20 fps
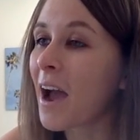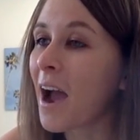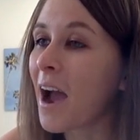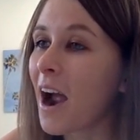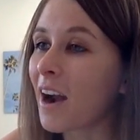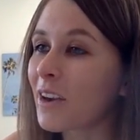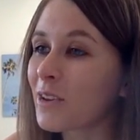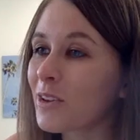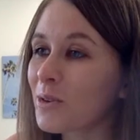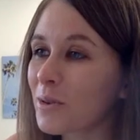
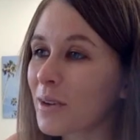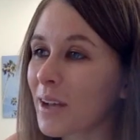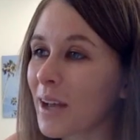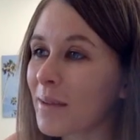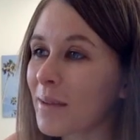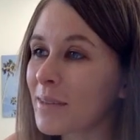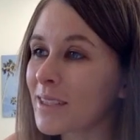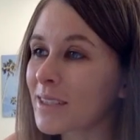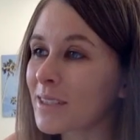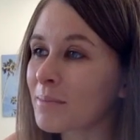Are you
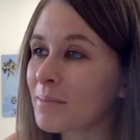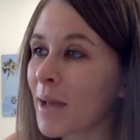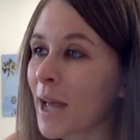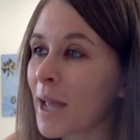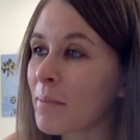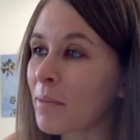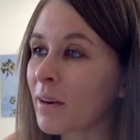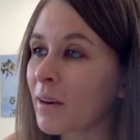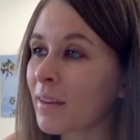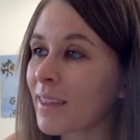coming to my
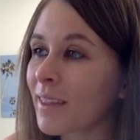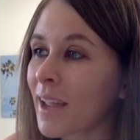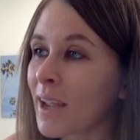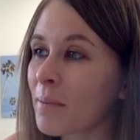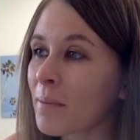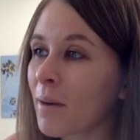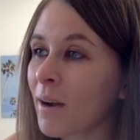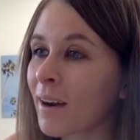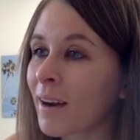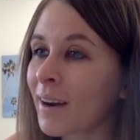birthday
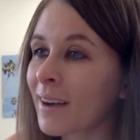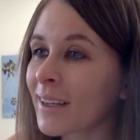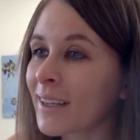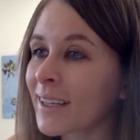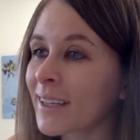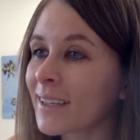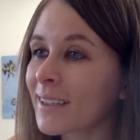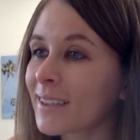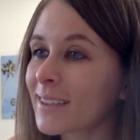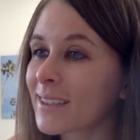
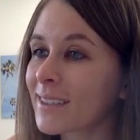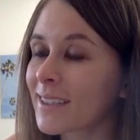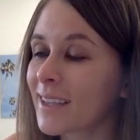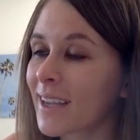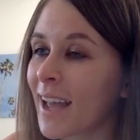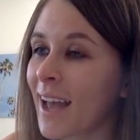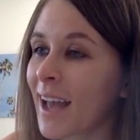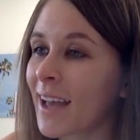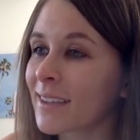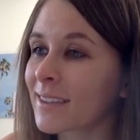party? she
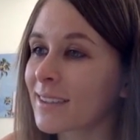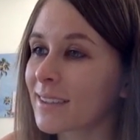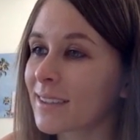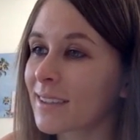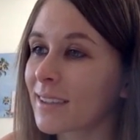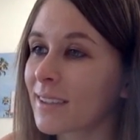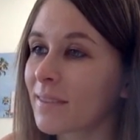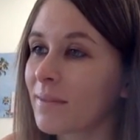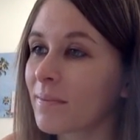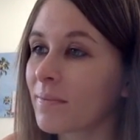asked.
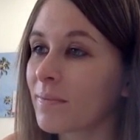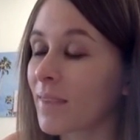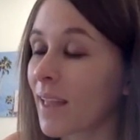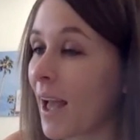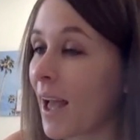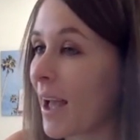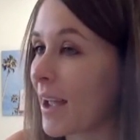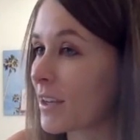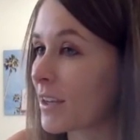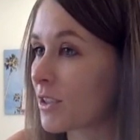
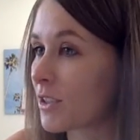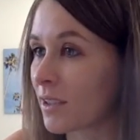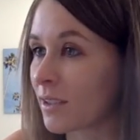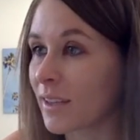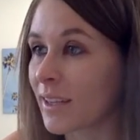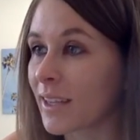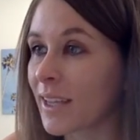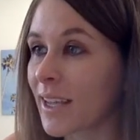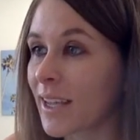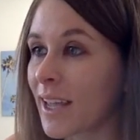I
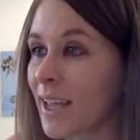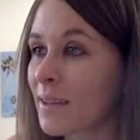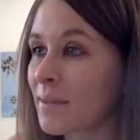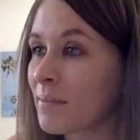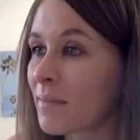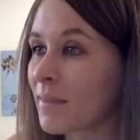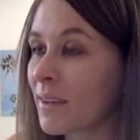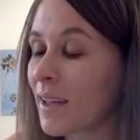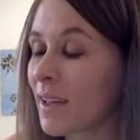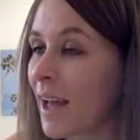surely
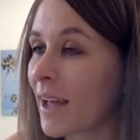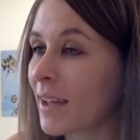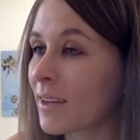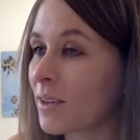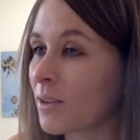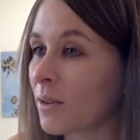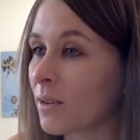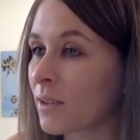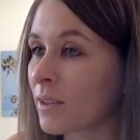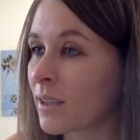am, I
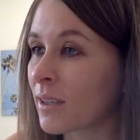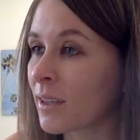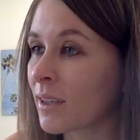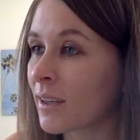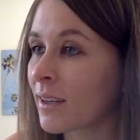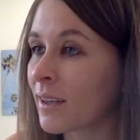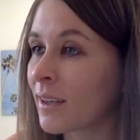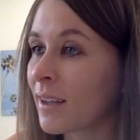told her.